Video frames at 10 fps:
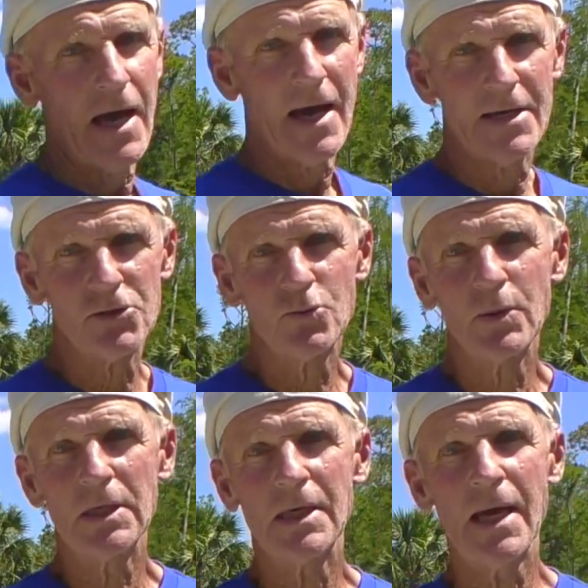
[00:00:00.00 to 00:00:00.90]
as
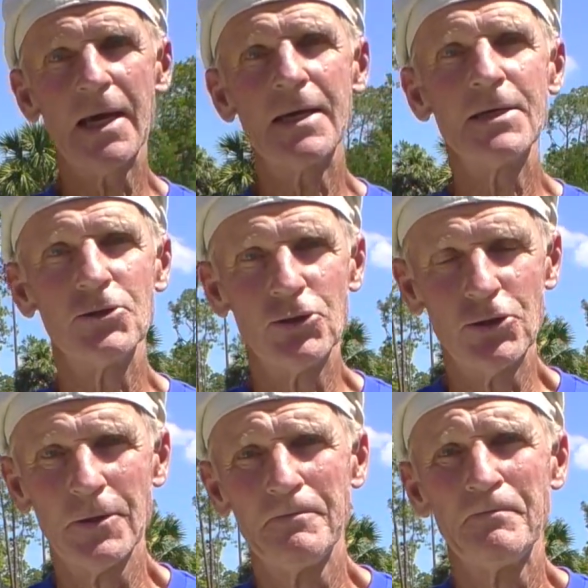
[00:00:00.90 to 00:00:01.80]
we
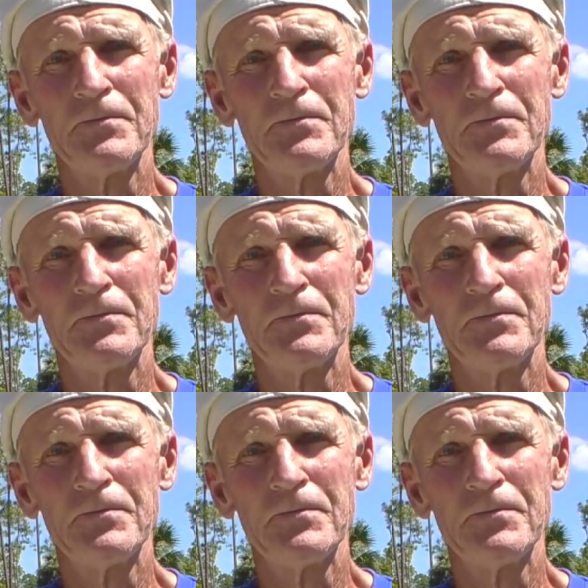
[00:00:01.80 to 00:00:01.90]
age.